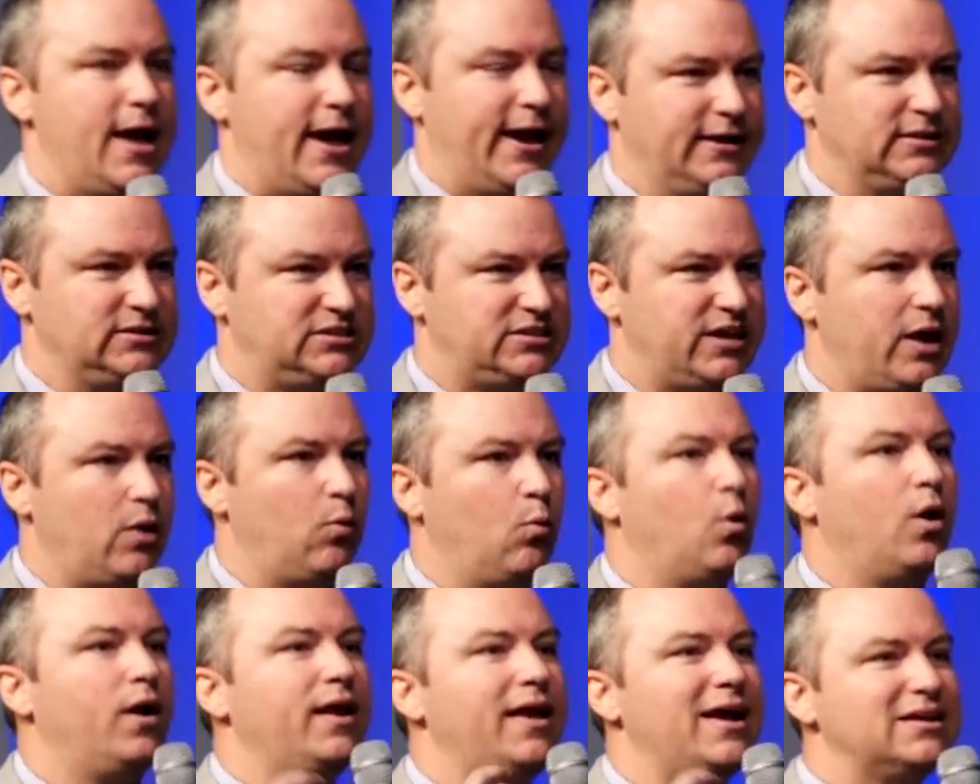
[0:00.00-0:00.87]
and say,
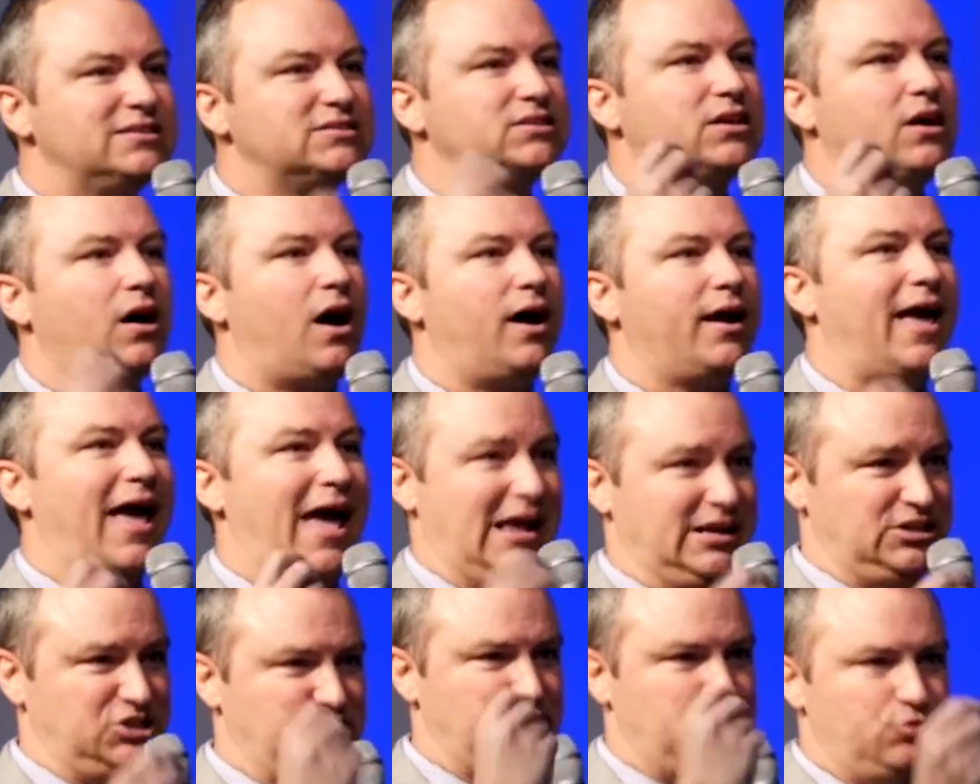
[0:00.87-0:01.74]
what has God
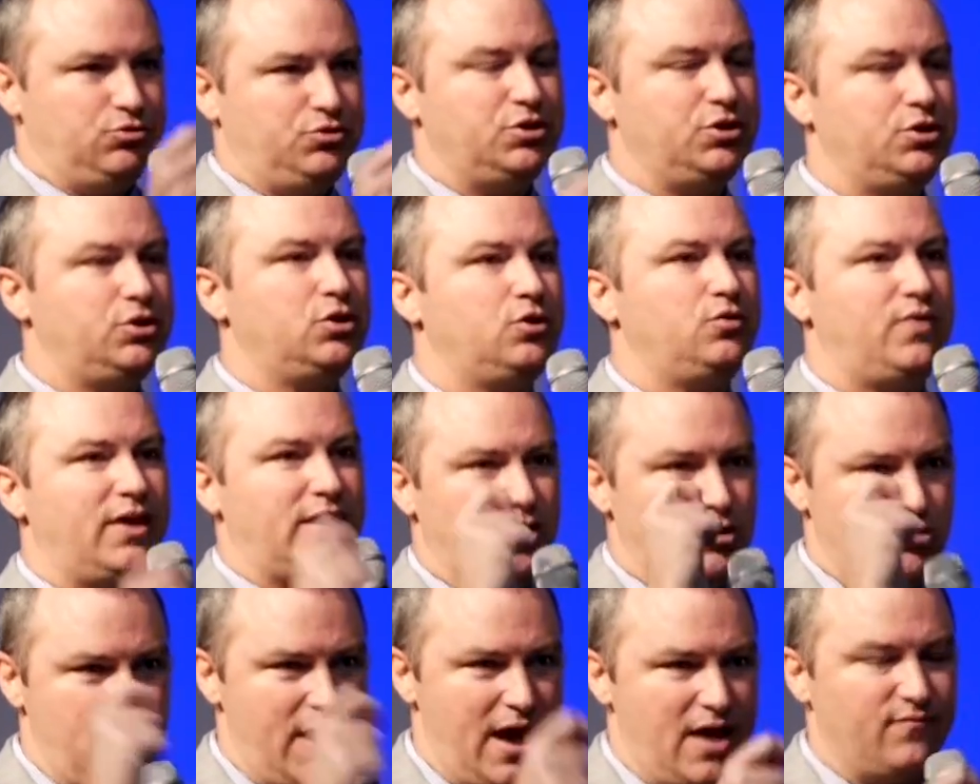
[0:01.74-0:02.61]
asked you to do that
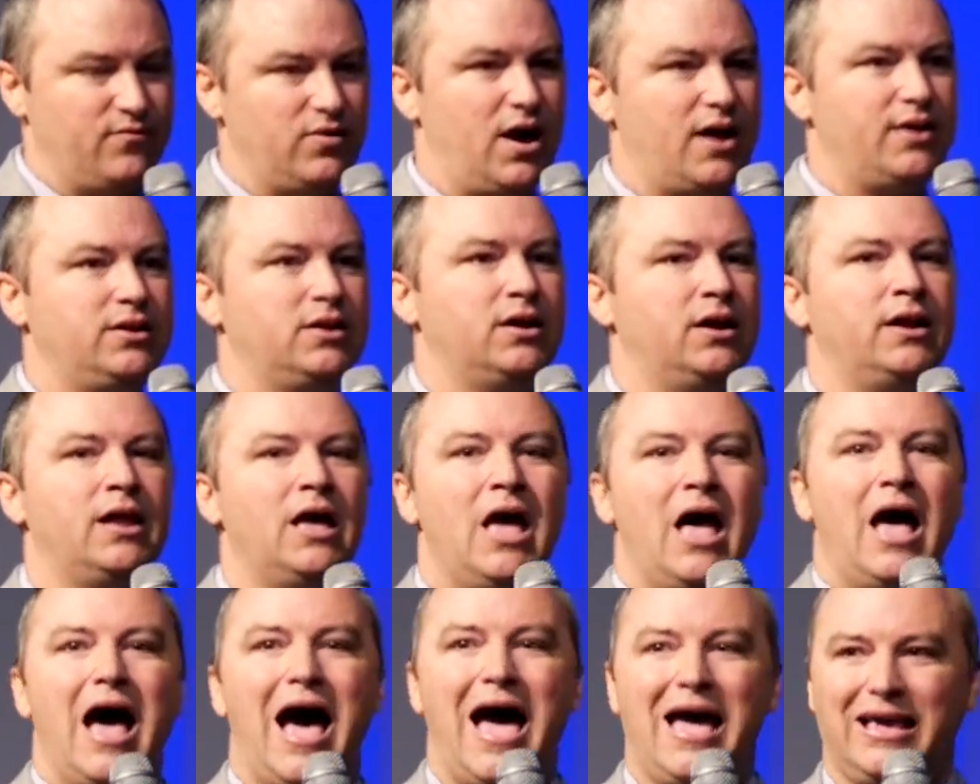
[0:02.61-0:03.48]
you have not done?
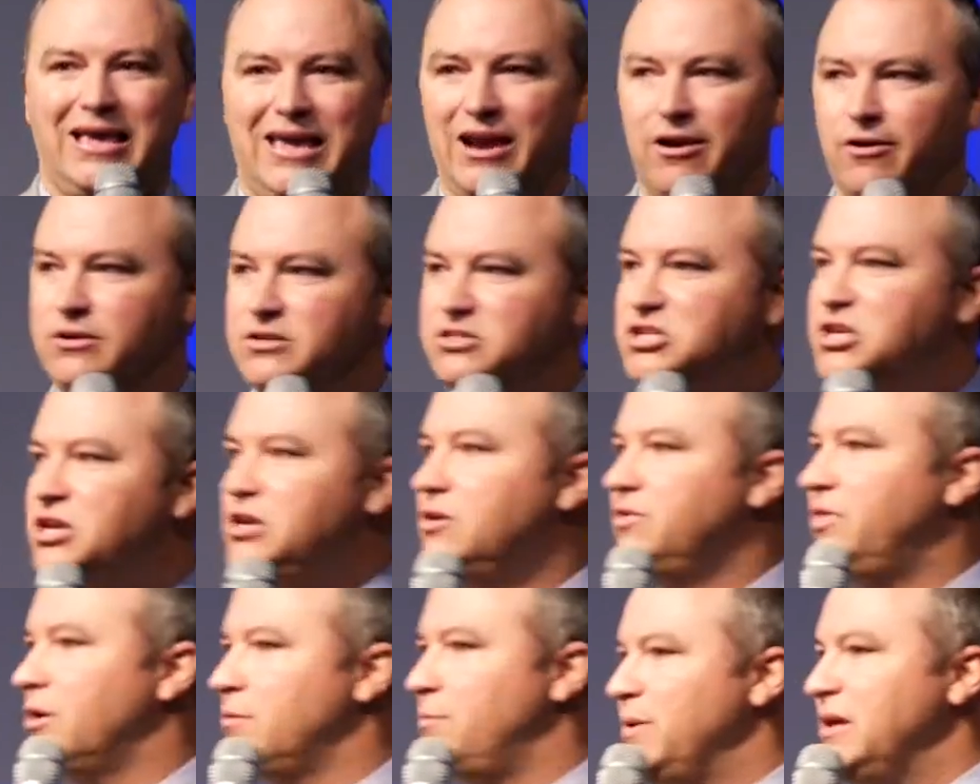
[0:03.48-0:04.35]
I guarantee
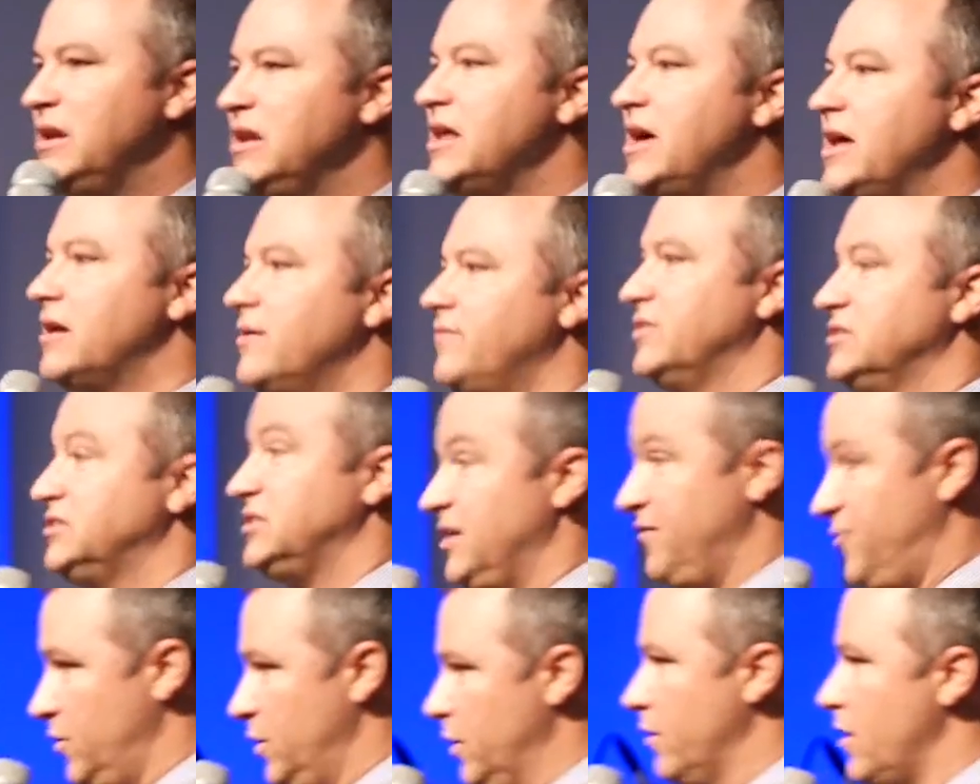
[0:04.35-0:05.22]
you there'd be none of us,
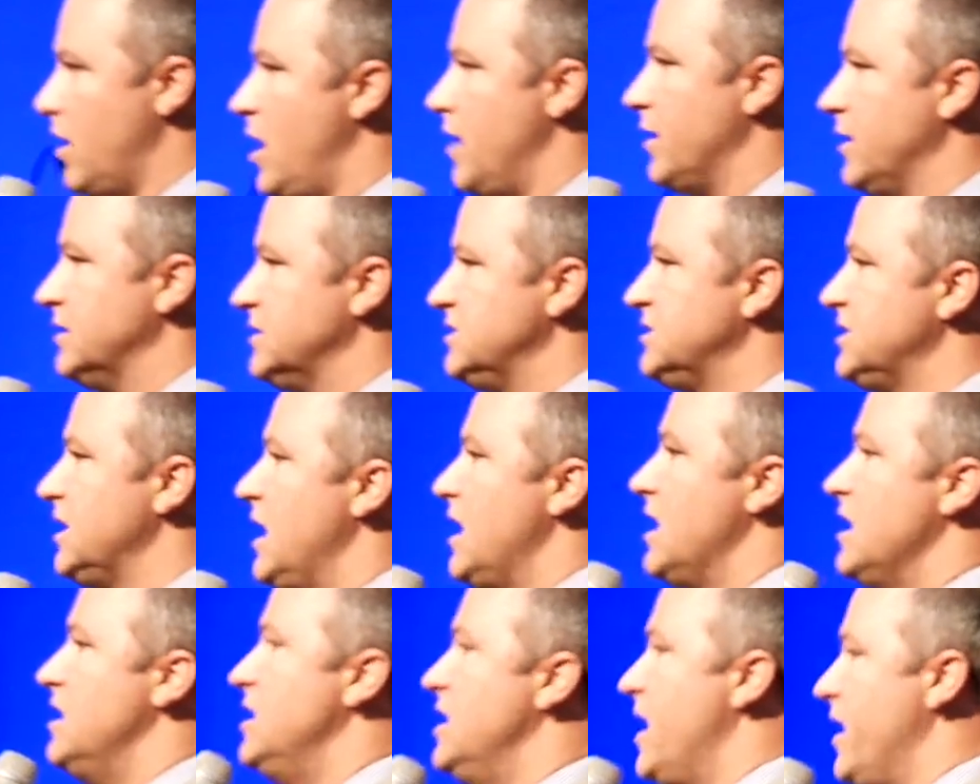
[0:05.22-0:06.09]
if we were honest,
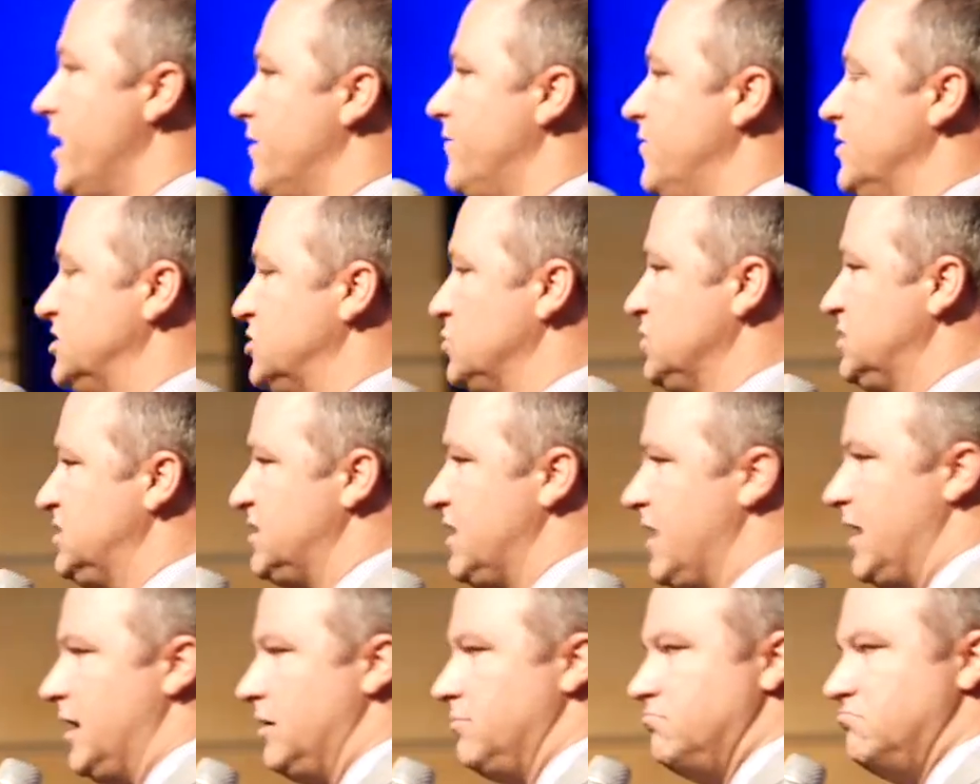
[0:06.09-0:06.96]
none of us would
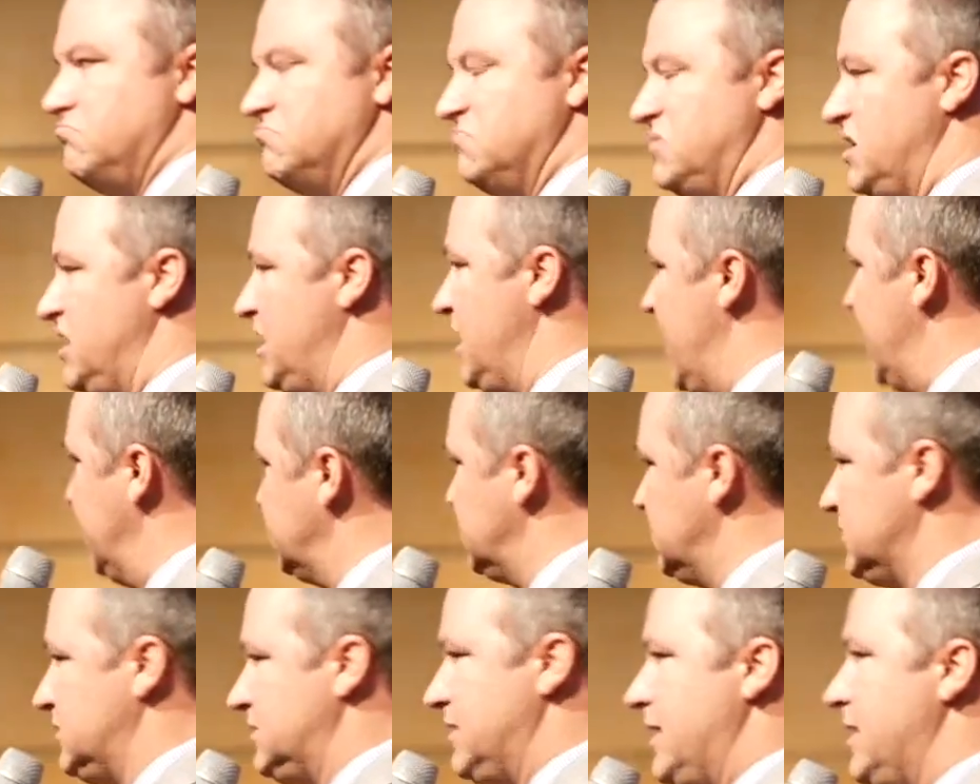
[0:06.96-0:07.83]
say, He
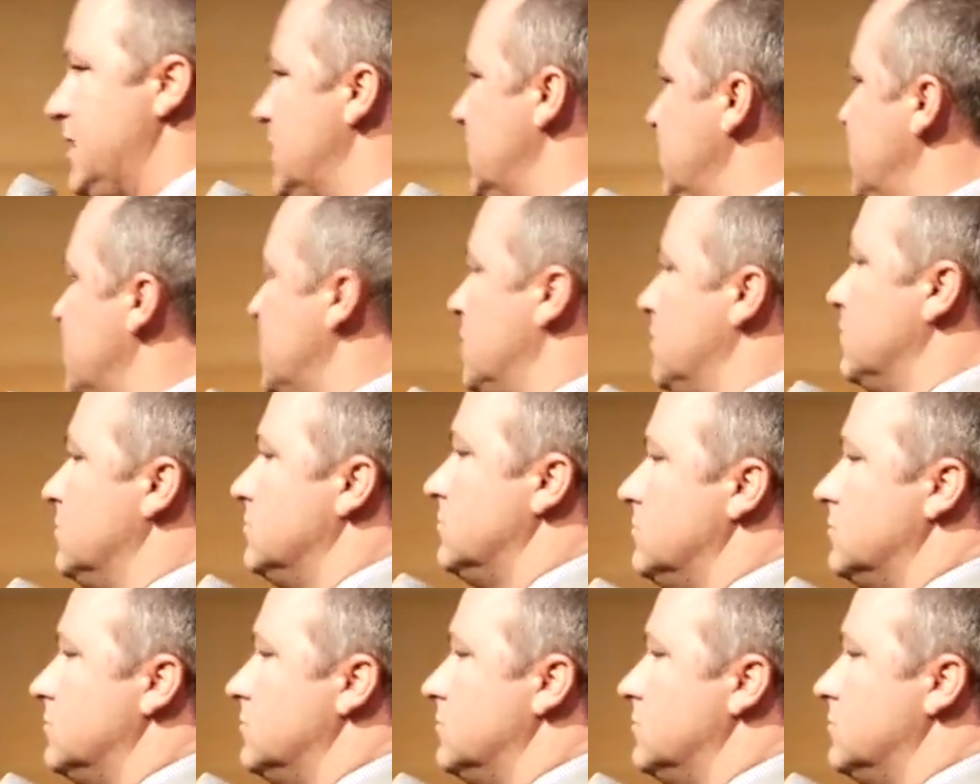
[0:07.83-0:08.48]
hasn't said anything.